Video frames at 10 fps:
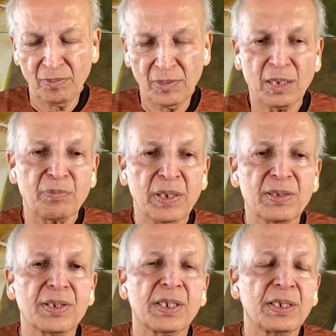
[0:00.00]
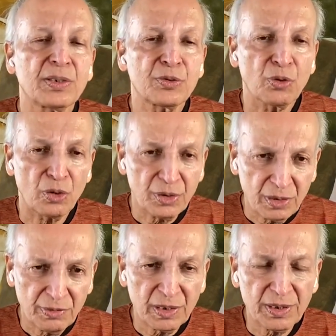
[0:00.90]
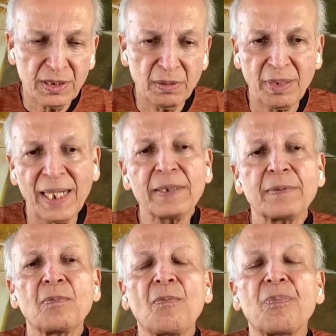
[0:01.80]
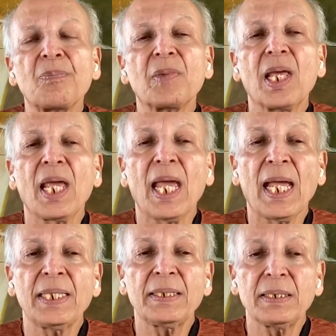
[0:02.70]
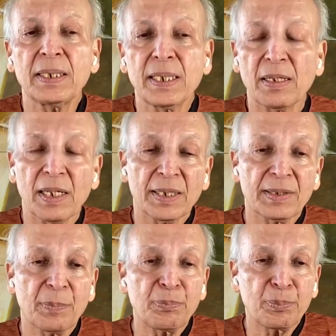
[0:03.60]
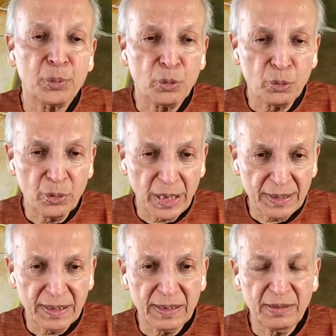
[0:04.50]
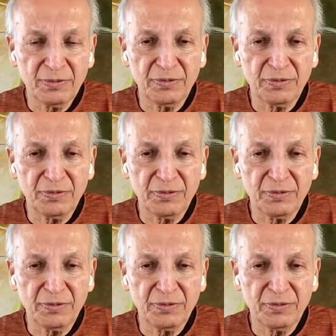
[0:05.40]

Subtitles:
That means it is not reversing back, and it's a progressive,